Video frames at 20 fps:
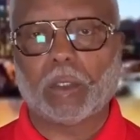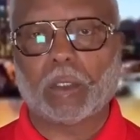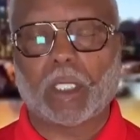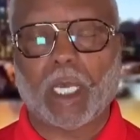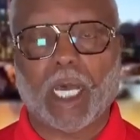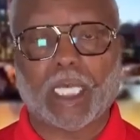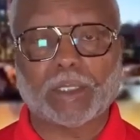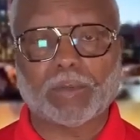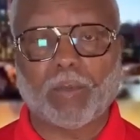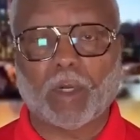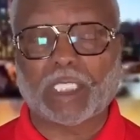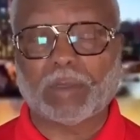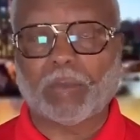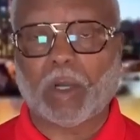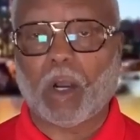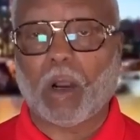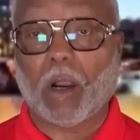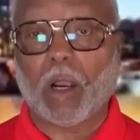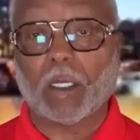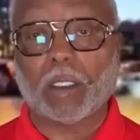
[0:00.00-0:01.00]
God spoke in
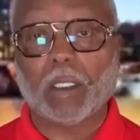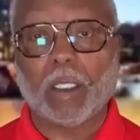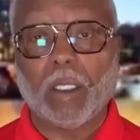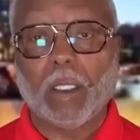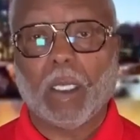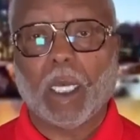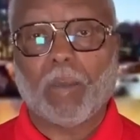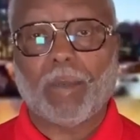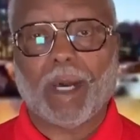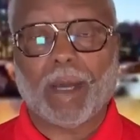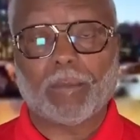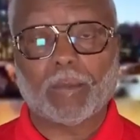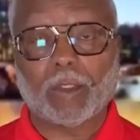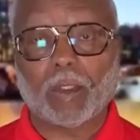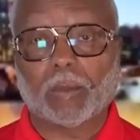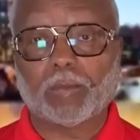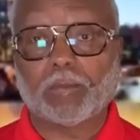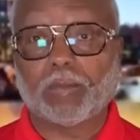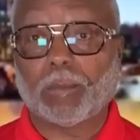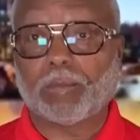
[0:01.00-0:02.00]
my heart about, you
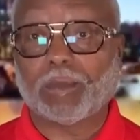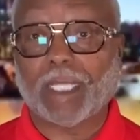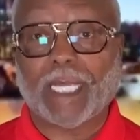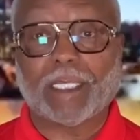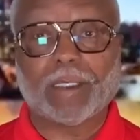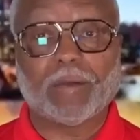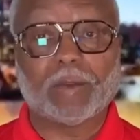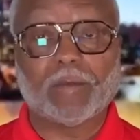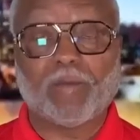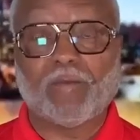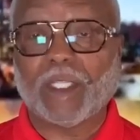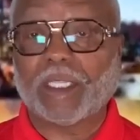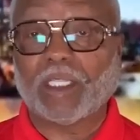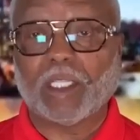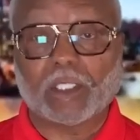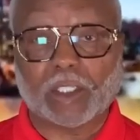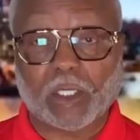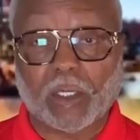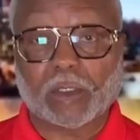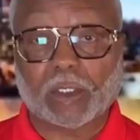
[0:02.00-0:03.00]
know, planting 50
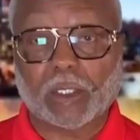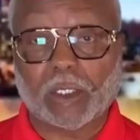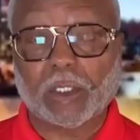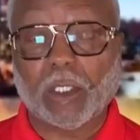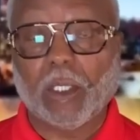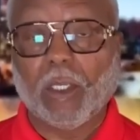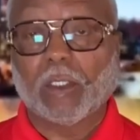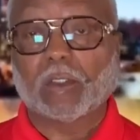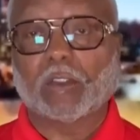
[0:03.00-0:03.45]
churches.